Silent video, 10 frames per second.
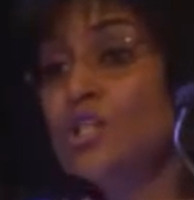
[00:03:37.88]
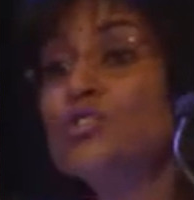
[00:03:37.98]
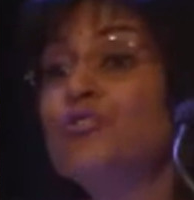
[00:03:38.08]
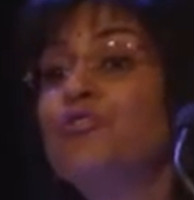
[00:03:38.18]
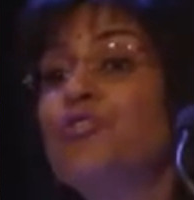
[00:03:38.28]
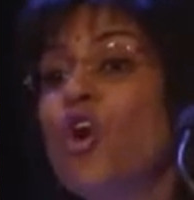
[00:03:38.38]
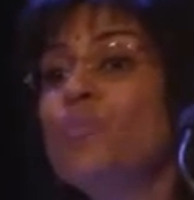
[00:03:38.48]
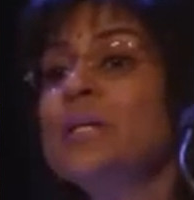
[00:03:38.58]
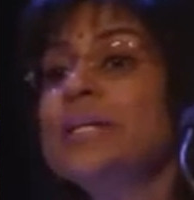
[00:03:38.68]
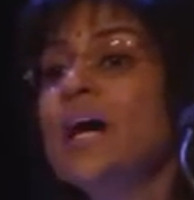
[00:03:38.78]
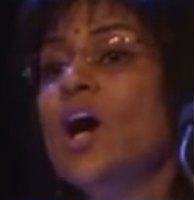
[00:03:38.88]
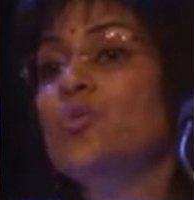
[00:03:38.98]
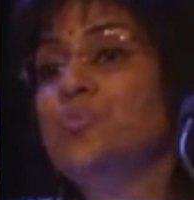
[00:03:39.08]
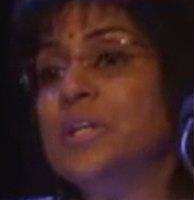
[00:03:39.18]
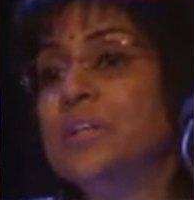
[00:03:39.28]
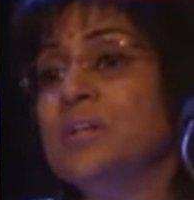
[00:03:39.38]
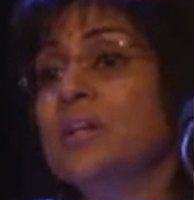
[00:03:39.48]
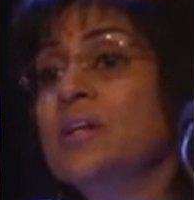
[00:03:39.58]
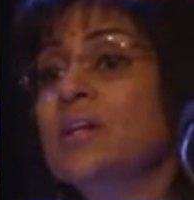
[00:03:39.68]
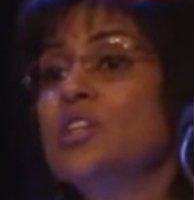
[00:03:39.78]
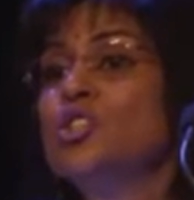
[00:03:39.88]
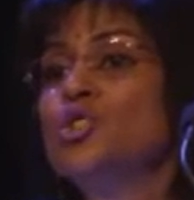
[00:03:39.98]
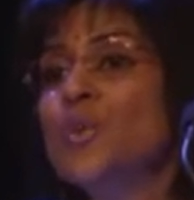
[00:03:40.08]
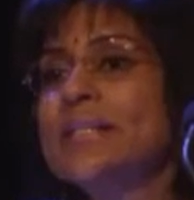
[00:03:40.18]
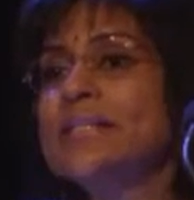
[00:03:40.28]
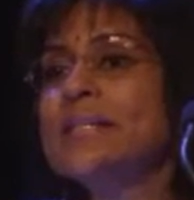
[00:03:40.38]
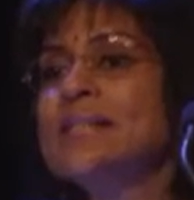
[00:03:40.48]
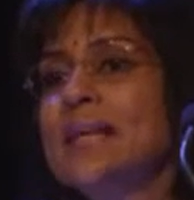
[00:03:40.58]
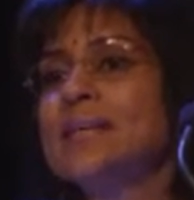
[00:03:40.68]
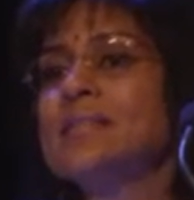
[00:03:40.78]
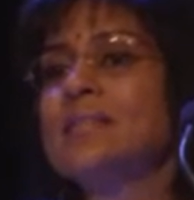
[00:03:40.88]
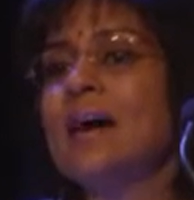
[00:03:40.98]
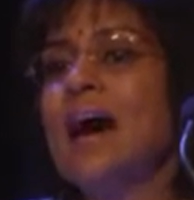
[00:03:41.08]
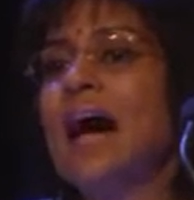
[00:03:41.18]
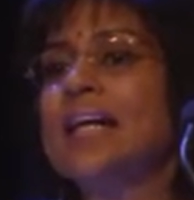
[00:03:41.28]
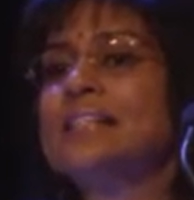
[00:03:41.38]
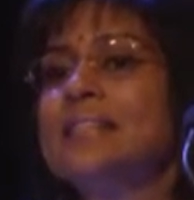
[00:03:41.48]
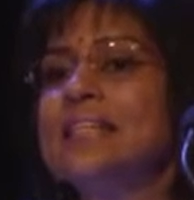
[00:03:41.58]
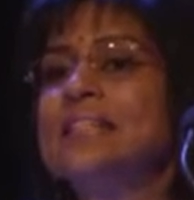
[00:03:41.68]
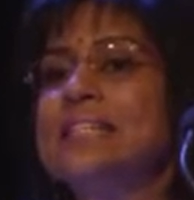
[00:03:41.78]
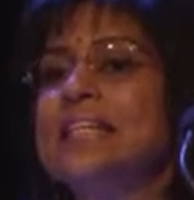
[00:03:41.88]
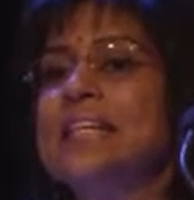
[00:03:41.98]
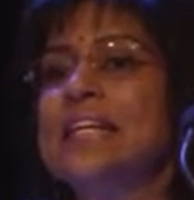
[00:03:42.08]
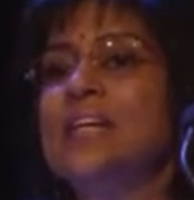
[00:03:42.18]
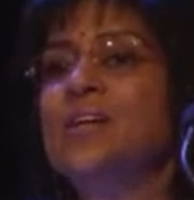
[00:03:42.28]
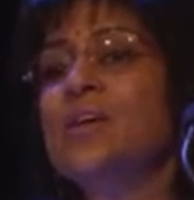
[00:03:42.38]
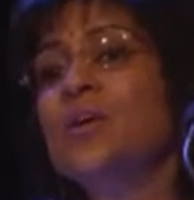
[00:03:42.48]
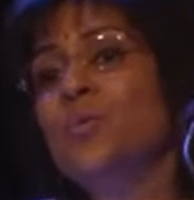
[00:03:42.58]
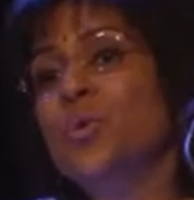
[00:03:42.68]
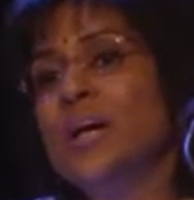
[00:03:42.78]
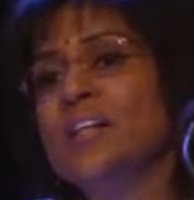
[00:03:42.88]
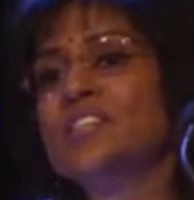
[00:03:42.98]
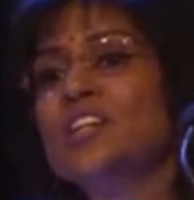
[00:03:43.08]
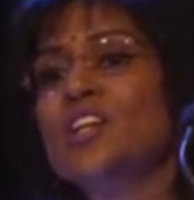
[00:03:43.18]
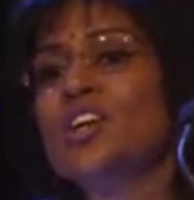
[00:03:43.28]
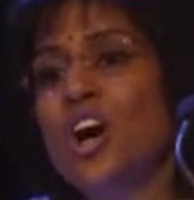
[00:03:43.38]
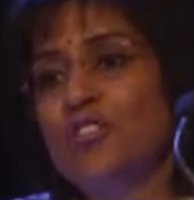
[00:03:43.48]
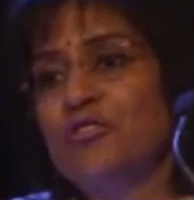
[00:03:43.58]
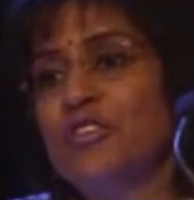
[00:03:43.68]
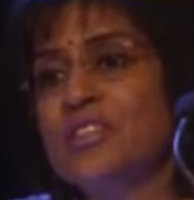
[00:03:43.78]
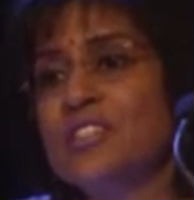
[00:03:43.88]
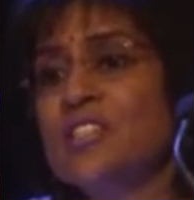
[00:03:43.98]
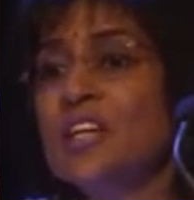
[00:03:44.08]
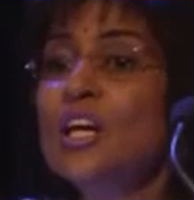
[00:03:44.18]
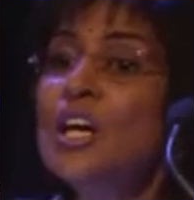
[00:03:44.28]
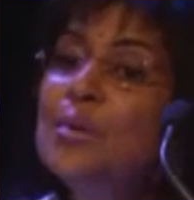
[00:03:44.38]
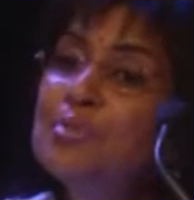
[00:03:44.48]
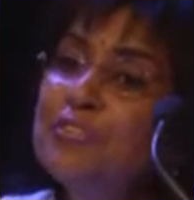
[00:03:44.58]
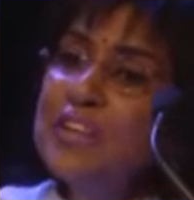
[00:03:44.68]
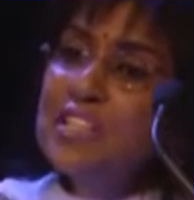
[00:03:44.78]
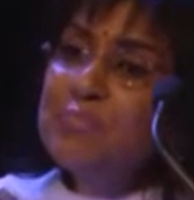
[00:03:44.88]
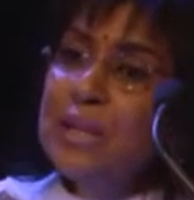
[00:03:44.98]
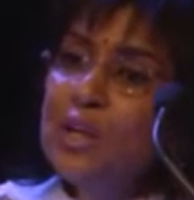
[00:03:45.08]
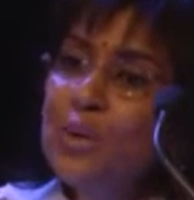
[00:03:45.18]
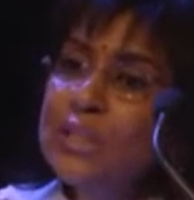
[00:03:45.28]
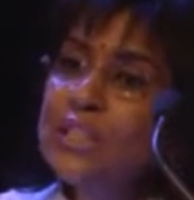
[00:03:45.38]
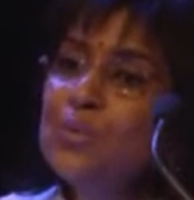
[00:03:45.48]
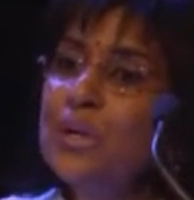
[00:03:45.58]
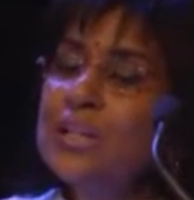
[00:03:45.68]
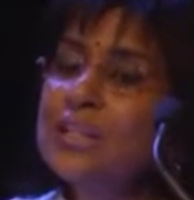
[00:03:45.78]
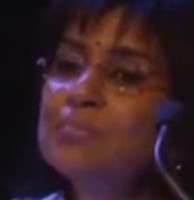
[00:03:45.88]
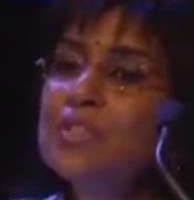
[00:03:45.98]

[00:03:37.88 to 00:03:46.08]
to formally open the 26th ICDE World Conference. Professor Belawati, welcome